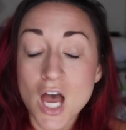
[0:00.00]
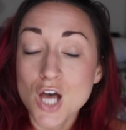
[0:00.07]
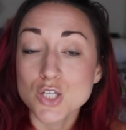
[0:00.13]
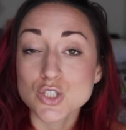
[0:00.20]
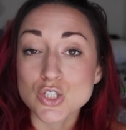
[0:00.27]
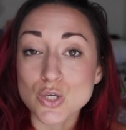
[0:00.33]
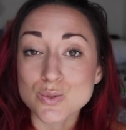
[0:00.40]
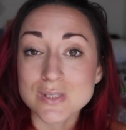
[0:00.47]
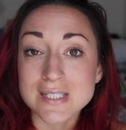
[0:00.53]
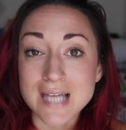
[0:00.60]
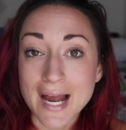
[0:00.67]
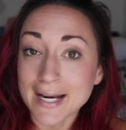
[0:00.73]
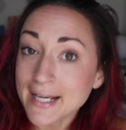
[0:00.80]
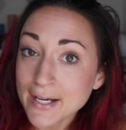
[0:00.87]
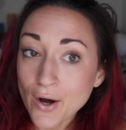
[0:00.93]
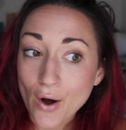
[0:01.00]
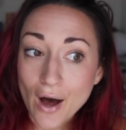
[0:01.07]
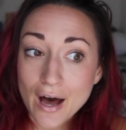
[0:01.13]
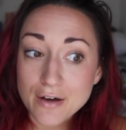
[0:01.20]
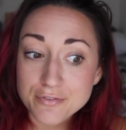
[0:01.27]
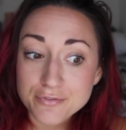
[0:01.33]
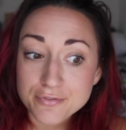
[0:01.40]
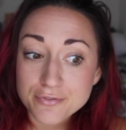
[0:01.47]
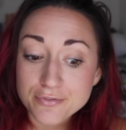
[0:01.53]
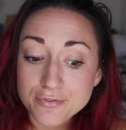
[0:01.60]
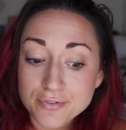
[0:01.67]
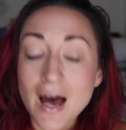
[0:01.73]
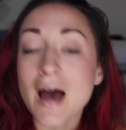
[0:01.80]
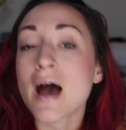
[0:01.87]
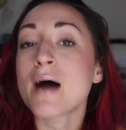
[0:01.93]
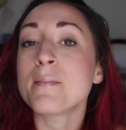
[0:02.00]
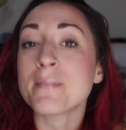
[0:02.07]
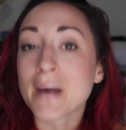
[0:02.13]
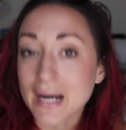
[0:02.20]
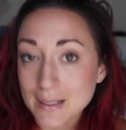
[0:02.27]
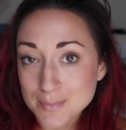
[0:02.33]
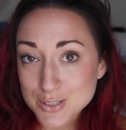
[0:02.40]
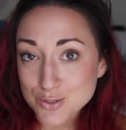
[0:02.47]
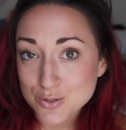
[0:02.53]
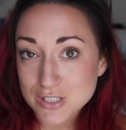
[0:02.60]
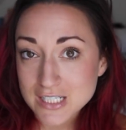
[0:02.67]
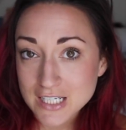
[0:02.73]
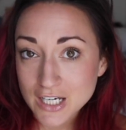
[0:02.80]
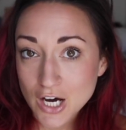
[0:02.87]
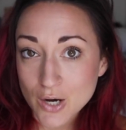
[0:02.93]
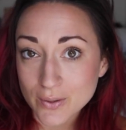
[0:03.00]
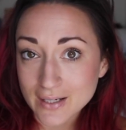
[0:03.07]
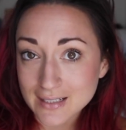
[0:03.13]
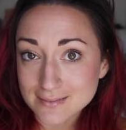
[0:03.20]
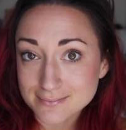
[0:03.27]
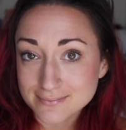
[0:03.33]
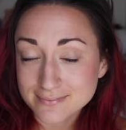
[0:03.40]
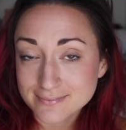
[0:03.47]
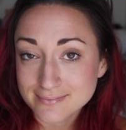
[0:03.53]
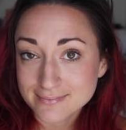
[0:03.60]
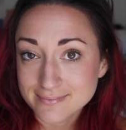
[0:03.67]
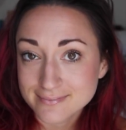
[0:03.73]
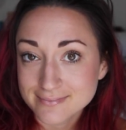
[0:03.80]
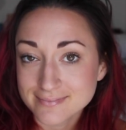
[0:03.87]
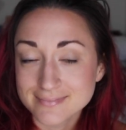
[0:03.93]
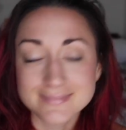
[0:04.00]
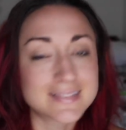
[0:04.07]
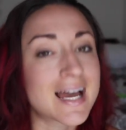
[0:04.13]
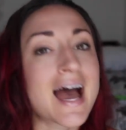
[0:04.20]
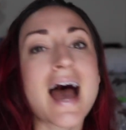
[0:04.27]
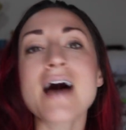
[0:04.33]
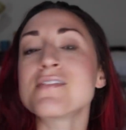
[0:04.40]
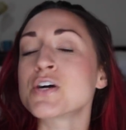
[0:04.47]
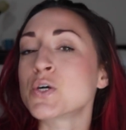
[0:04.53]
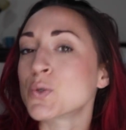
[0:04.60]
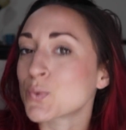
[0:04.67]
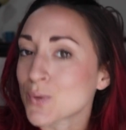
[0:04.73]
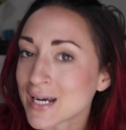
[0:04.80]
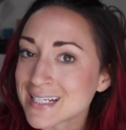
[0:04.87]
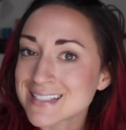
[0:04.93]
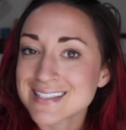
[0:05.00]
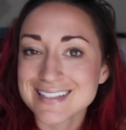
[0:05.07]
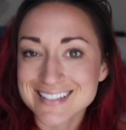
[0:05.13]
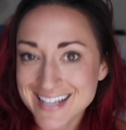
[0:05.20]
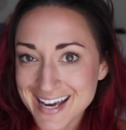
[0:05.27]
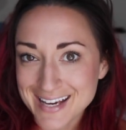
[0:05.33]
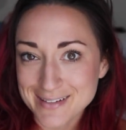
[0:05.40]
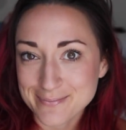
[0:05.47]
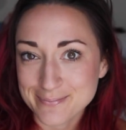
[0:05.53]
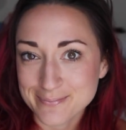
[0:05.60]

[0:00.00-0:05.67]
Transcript: So signing off, my name is Christine Cohen. Have a great day.